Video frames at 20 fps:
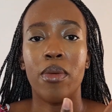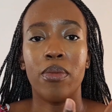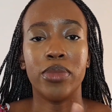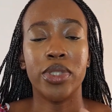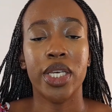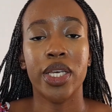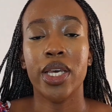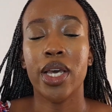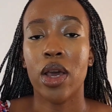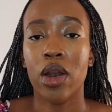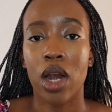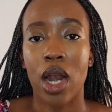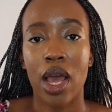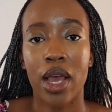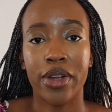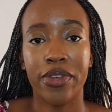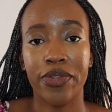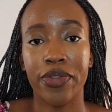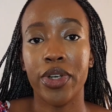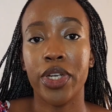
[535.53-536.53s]
taking out a
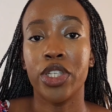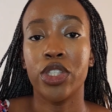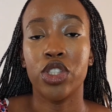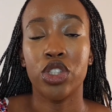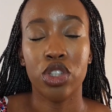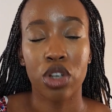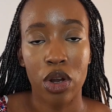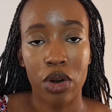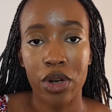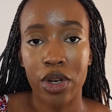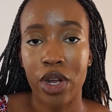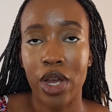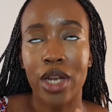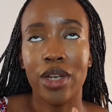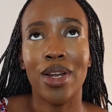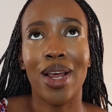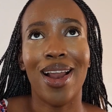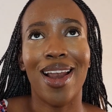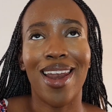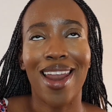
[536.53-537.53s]
life
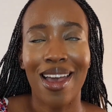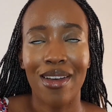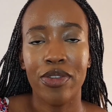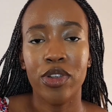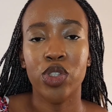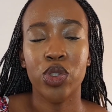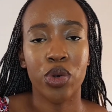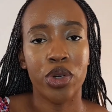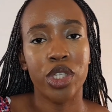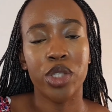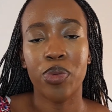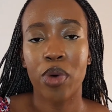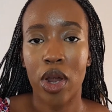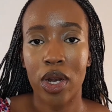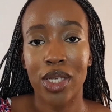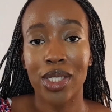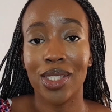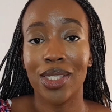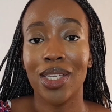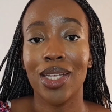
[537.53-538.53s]
insurance
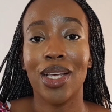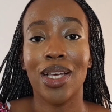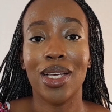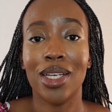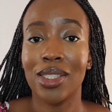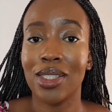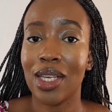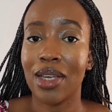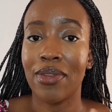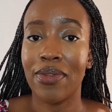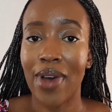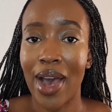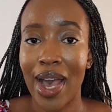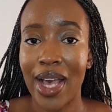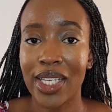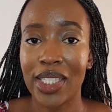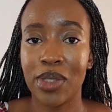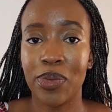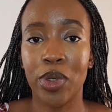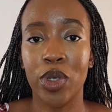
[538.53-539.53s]
policy is
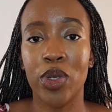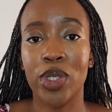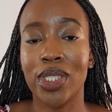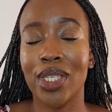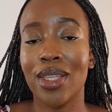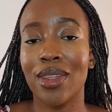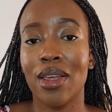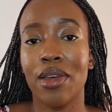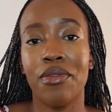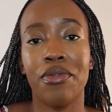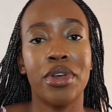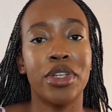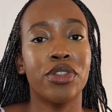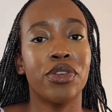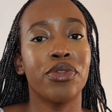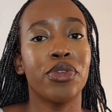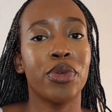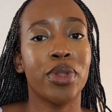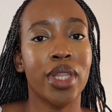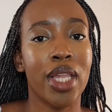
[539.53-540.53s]
advised, because in the event
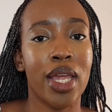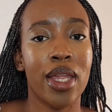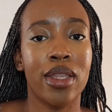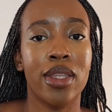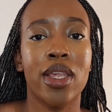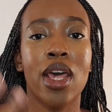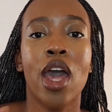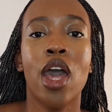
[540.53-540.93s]
of your death,